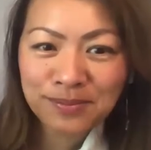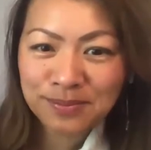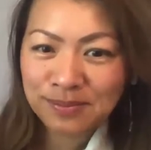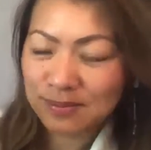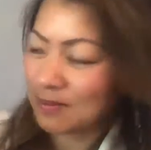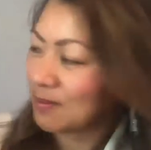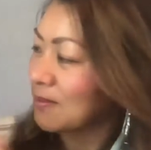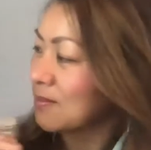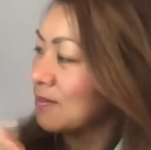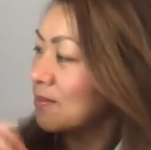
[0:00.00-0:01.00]

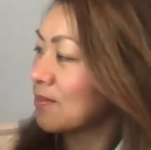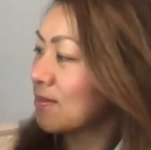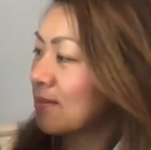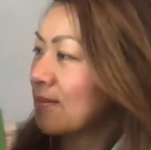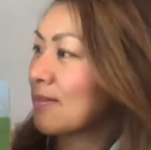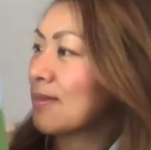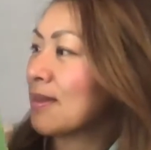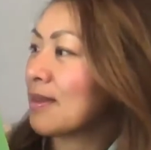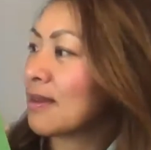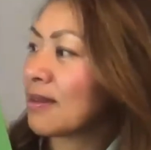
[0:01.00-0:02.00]

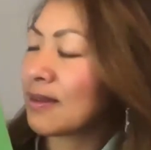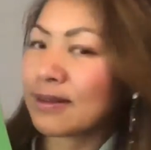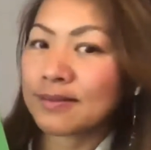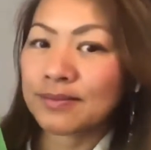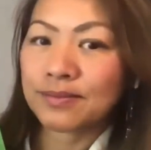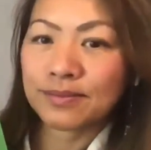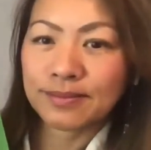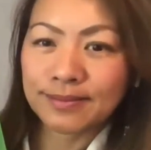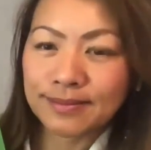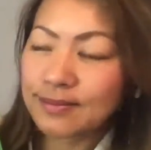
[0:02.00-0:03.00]

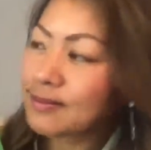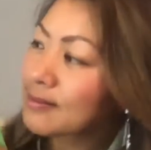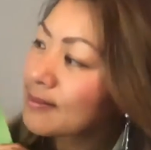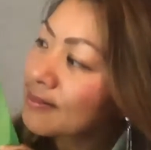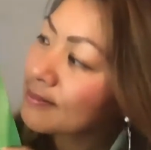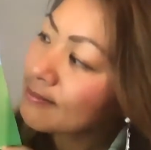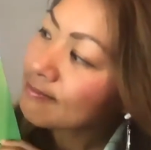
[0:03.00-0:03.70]
Nothing is said.